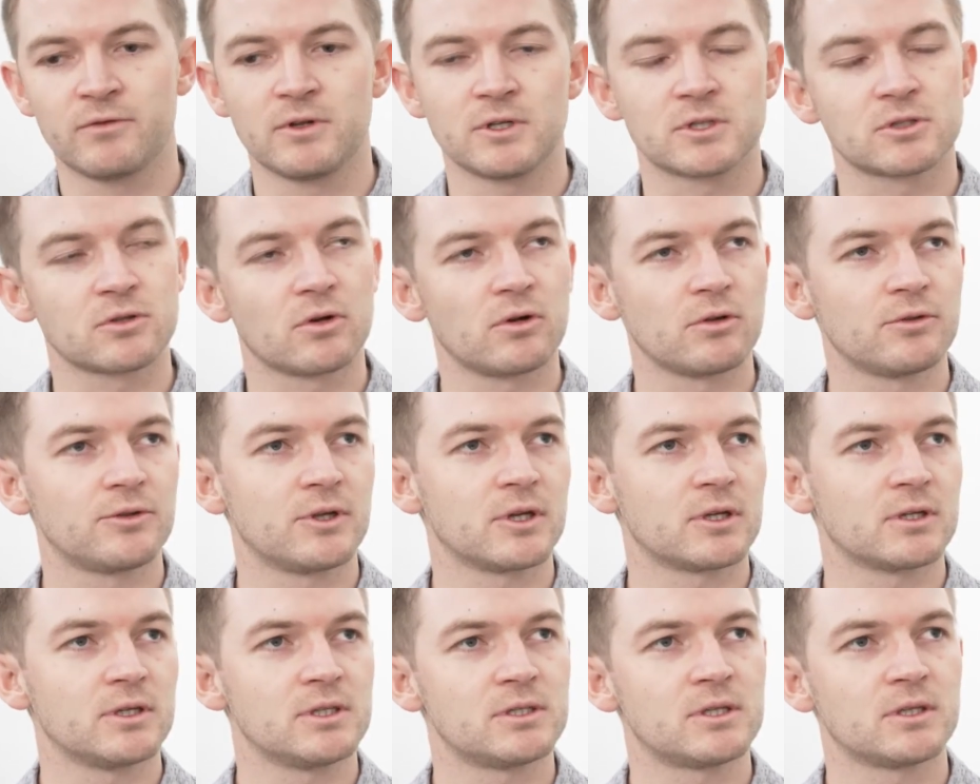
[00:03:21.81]
installed the
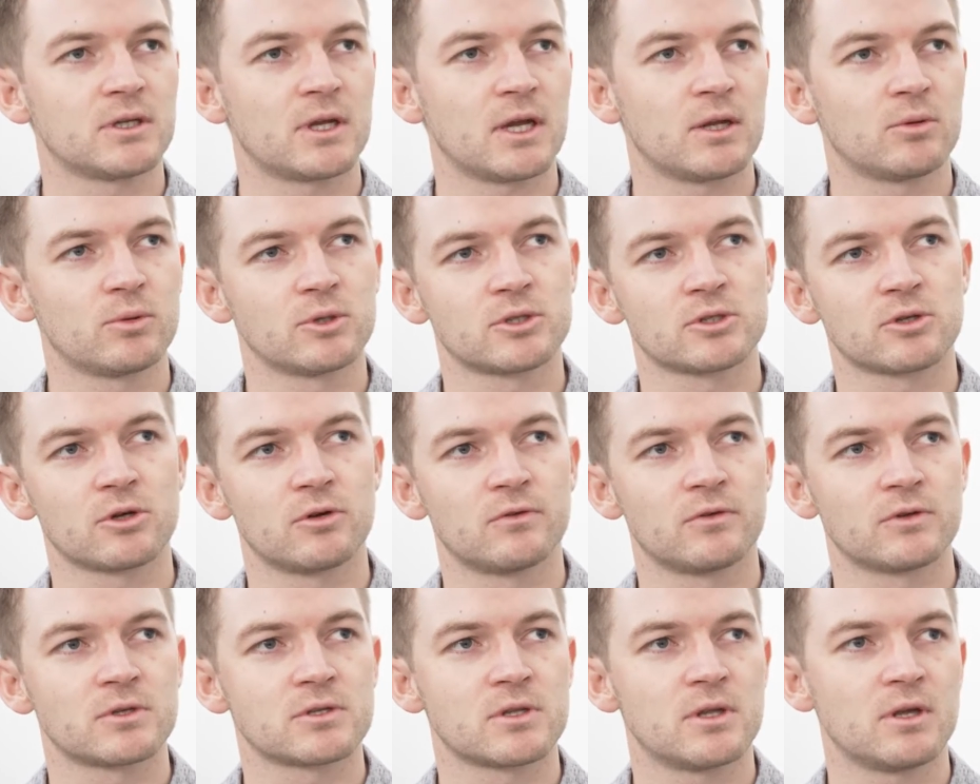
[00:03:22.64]
Ignition Gateway
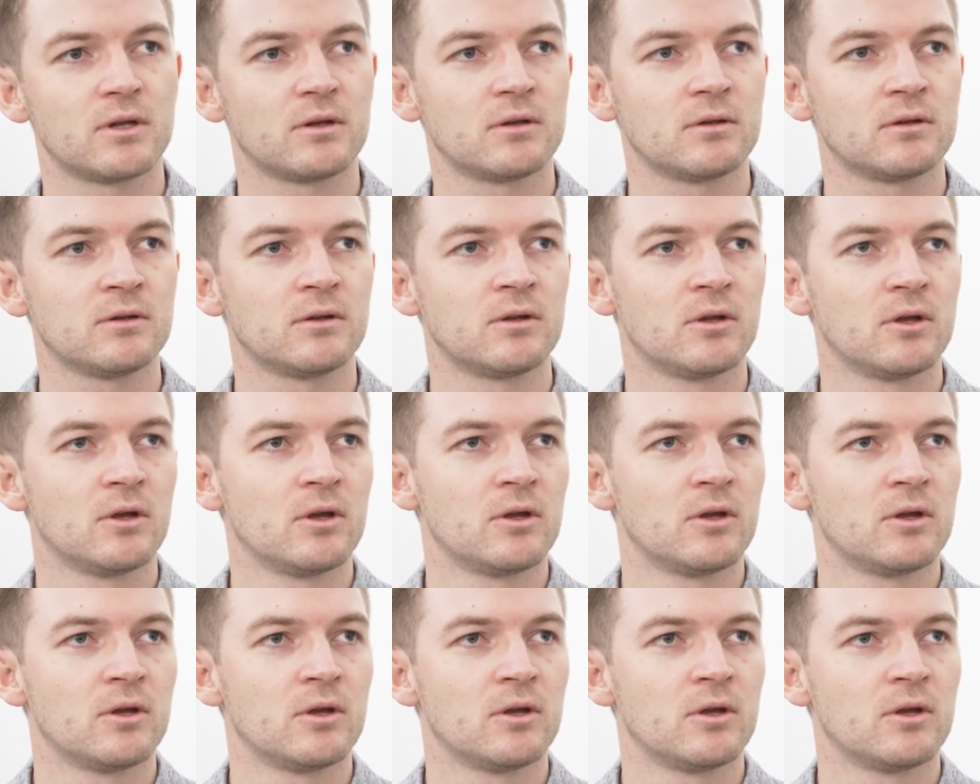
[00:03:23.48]
service, then